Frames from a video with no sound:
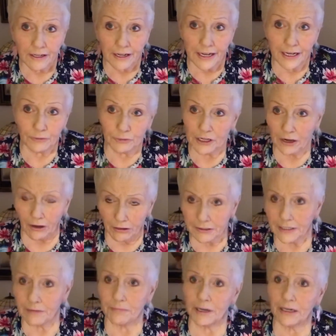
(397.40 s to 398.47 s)
and we'd all
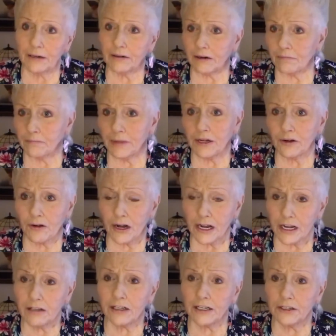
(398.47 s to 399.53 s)
get better
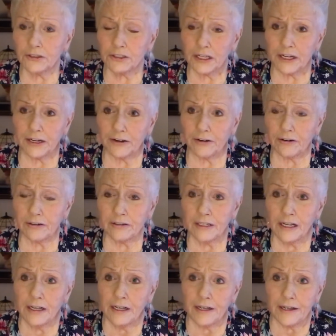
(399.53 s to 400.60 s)
health care,
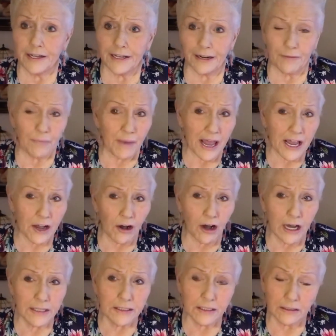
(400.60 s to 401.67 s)
and it may
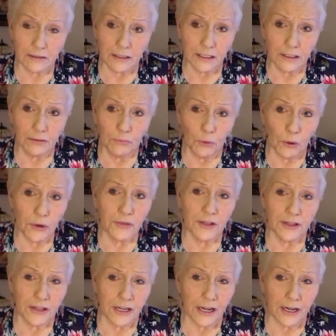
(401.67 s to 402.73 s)
cost a little more
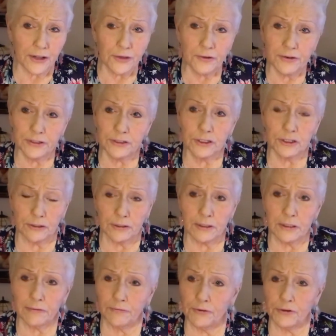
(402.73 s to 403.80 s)
than the other
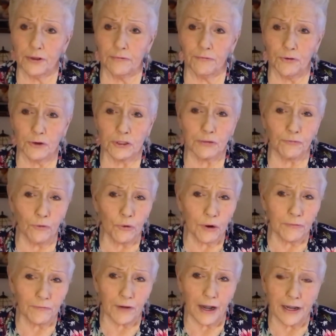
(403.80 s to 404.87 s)
insurance for the first 4 or
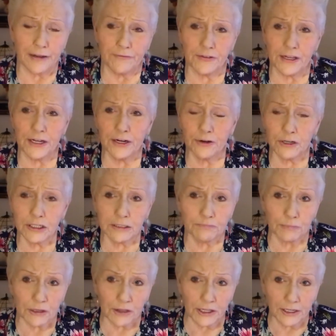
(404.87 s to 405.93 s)
5 years,
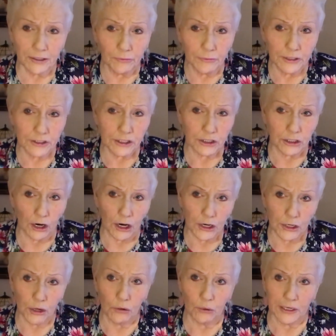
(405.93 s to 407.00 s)
but then it would
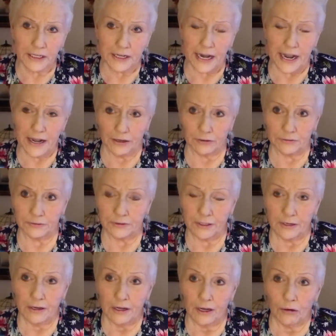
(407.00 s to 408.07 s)
start going down,
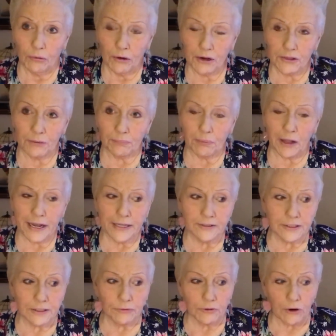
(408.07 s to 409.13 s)
where the
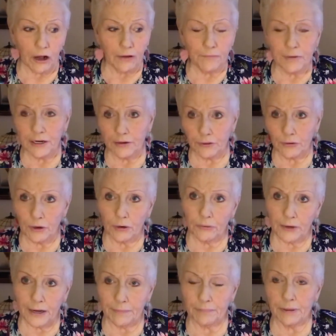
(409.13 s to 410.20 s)
plans that were all been
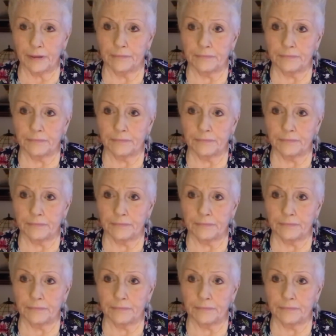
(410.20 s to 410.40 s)
thrown up